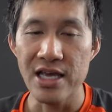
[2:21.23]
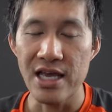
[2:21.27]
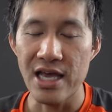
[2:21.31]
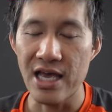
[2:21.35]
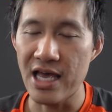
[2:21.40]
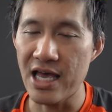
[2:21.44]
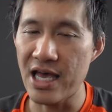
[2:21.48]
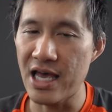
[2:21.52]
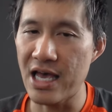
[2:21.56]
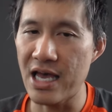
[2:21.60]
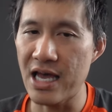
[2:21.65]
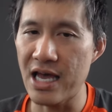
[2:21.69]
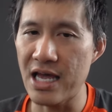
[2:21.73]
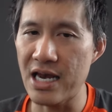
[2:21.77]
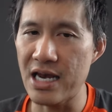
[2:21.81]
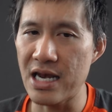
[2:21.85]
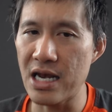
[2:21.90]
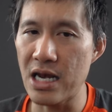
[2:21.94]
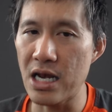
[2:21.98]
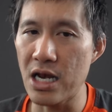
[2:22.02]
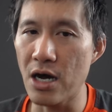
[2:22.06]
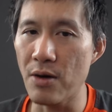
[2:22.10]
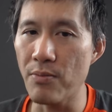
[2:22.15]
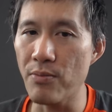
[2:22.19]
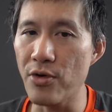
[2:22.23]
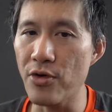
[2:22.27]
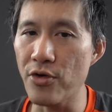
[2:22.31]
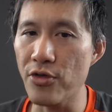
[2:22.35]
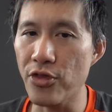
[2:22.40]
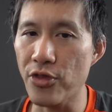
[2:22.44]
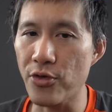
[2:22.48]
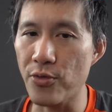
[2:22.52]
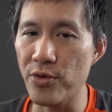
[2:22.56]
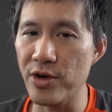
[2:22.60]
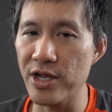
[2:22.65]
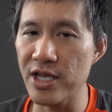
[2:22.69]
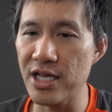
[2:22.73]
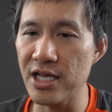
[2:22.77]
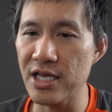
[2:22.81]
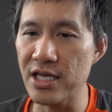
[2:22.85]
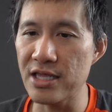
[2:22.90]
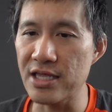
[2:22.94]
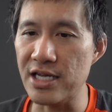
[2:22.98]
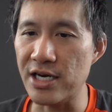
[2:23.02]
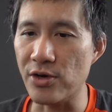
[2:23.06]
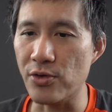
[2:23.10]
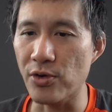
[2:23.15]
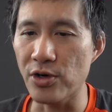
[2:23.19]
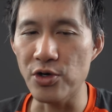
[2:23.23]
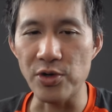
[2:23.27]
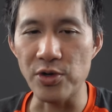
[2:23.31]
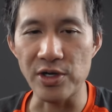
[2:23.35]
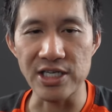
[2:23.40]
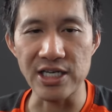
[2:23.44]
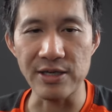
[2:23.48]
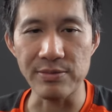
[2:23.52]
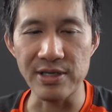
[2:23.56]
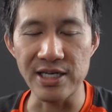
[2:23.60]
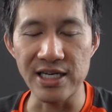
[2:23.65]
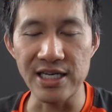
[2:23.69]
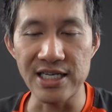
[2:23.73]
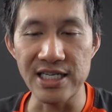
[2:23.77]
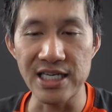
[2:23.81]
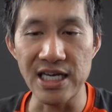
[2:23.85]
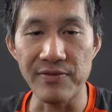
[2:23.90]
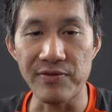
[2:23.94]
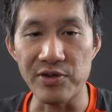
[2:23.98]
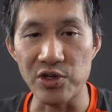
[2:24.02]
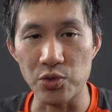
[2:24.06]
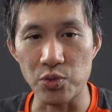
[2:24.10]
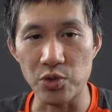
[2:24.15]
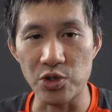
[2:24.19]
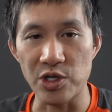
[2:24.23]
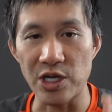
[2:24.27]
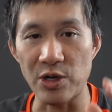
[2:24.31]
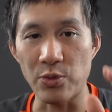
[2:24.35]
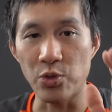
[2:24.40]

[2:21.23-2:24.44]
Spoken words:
And number three, they're going to accept the ETF,